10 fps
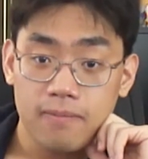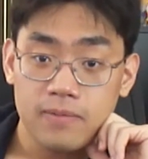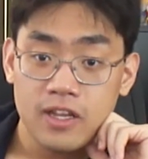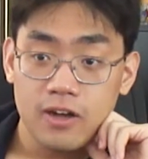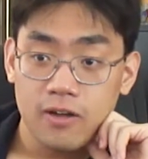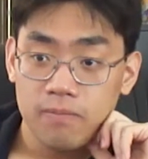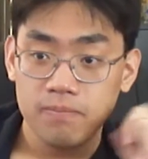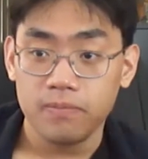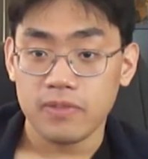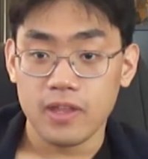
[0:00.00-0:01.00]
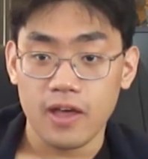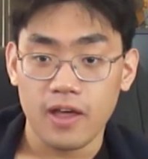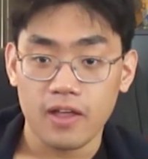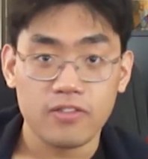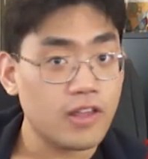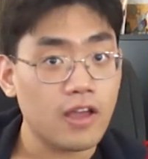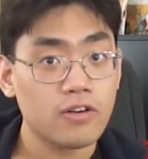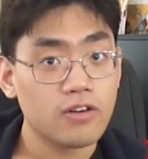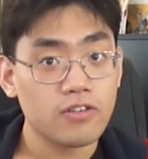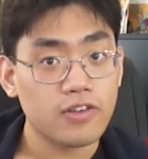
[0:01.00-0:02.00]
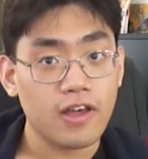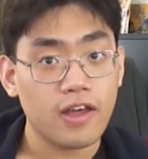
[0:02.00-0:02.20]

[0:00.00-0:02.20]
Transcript: you know, the Sanders